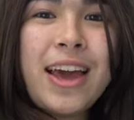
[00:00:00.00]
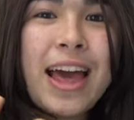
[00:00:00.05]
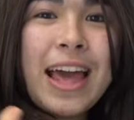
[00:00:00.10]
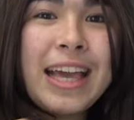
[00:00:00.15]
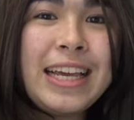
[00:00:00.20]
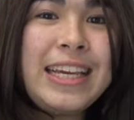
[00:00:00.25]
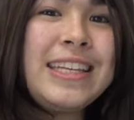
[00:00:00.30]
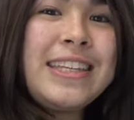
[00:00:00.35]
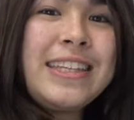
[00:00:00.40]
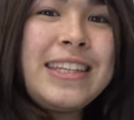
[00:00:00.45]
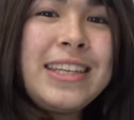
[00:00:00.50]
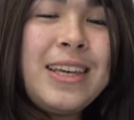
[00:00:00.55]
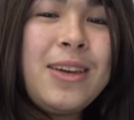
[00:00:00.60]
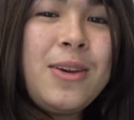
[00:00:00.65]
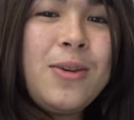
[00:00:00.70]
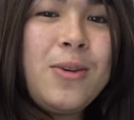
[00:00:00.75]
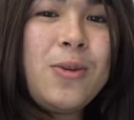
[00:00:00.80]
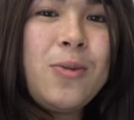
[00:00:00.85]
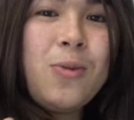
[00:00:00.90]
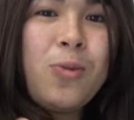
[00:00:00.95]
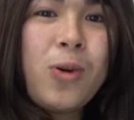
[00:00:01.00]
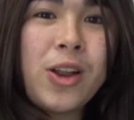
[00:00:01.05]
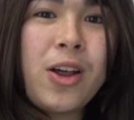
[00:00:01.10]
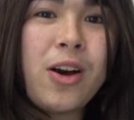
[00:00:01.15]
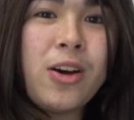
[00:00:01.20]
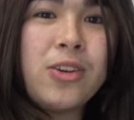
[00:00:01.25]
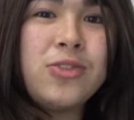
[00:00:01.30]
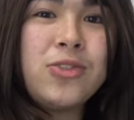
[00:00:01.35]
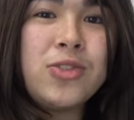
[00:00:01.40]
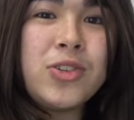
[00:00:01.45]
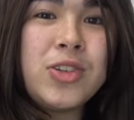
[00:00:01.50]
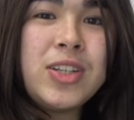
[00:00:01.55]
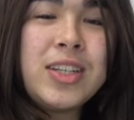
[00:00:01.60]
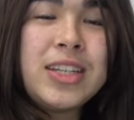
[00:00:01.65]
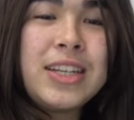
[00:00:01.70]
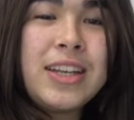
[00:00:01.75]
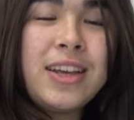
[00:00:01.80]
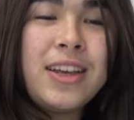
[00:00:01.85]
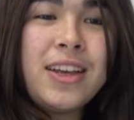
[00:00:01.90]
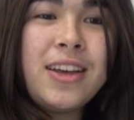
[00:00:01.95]
EC 100.
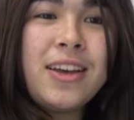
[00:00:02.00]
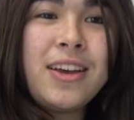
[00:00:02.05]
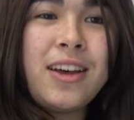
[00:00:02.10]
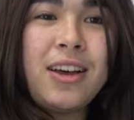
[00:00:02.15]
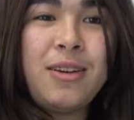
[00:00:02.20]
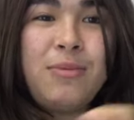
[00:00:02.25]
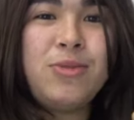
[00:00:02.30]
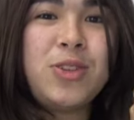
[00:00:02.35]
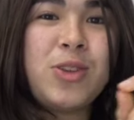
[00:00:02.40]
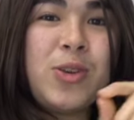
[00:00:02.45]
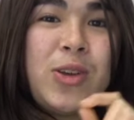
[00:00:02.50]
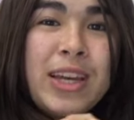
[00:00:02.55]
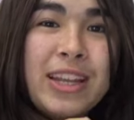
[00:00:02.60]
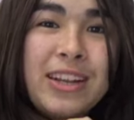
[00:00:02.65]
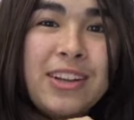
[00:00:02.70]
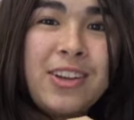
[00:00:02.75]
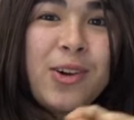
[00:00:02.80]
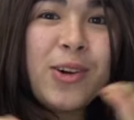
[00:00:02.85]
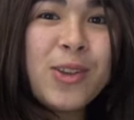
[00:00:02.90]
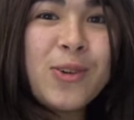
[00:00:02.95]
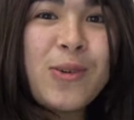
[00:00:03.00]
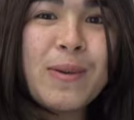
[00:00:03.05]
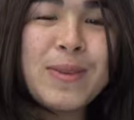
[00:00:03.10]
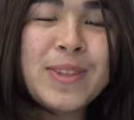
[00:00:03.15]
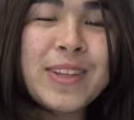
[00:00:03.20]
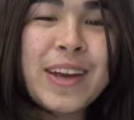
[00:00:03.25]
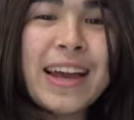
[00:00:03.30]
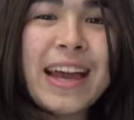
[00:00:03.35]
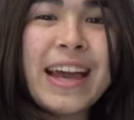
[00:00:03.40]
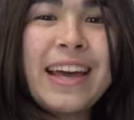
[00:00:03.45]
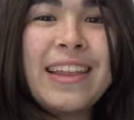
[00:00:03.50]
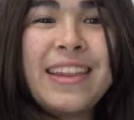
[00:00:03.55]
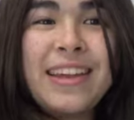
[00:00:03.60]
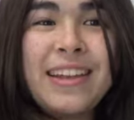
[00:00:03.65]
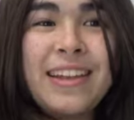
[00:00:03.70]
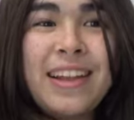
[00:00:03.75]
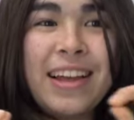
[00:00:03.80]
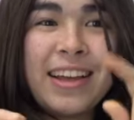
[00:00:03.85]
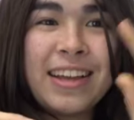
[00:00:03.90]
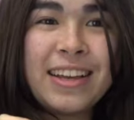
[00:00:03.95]
So you can go on the website and
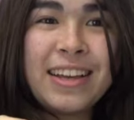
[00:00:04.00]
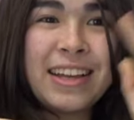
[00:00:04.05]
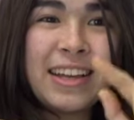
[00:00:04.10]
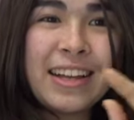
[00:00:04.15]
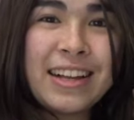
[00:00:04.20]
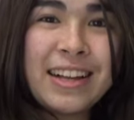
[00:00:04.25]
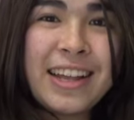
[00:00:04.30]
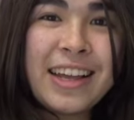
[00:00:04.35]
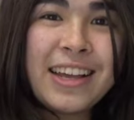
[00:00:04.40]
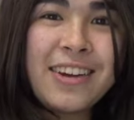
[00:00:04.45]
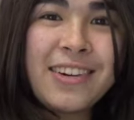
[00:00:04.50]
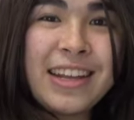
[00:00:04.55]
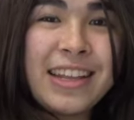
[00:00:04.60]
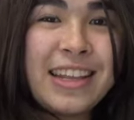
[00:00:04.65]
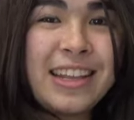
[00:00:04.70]
then like click on it.